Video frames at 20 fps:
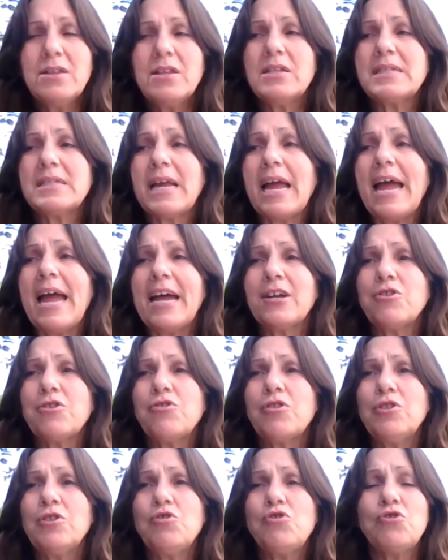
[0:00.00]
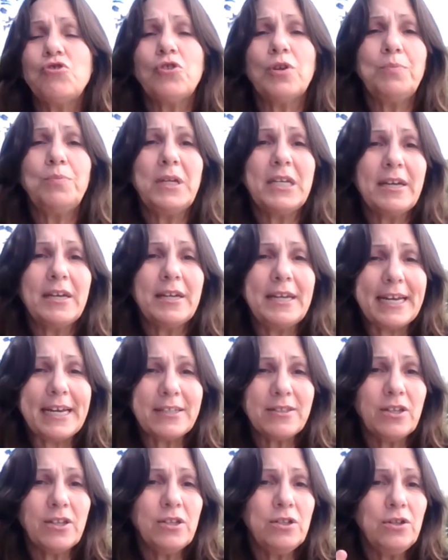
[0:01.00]
This action should be
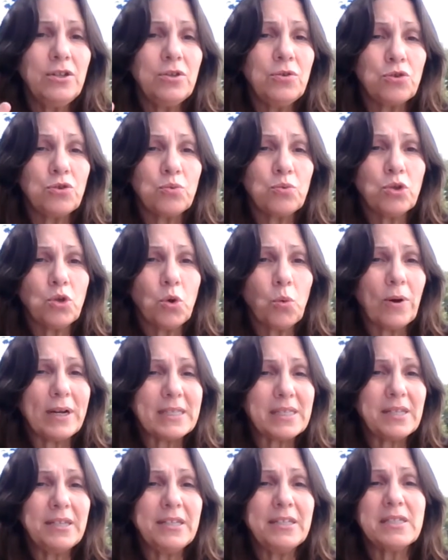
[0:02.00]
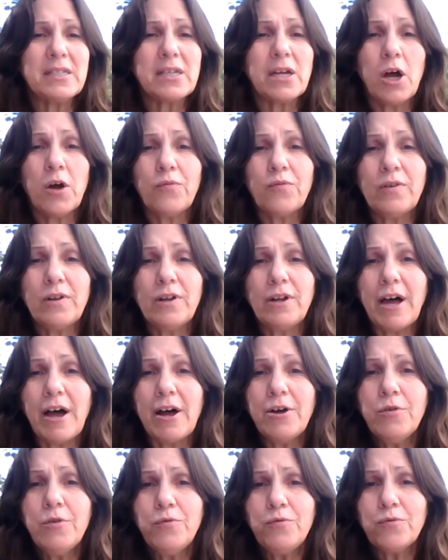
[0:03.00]
connected through the resonance of
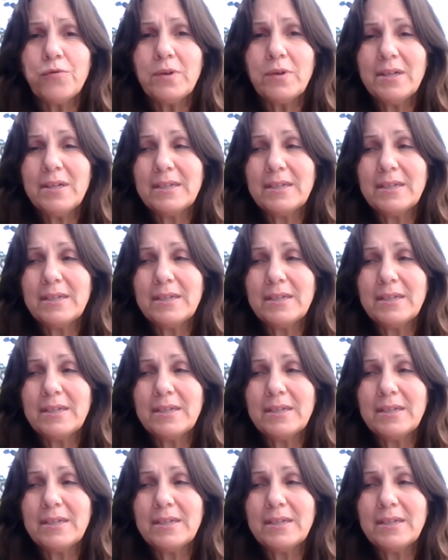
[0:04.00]
love.